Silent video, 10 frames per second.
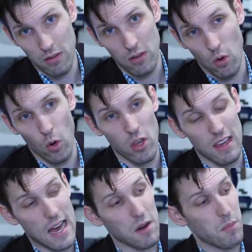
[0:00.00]
or you
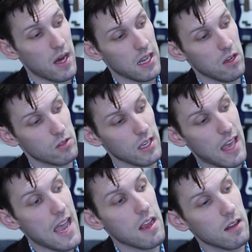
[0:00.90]
got a buddy who's like,
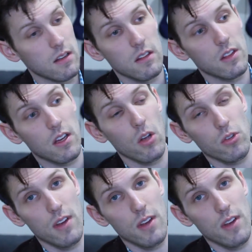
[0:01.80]
hey, they called your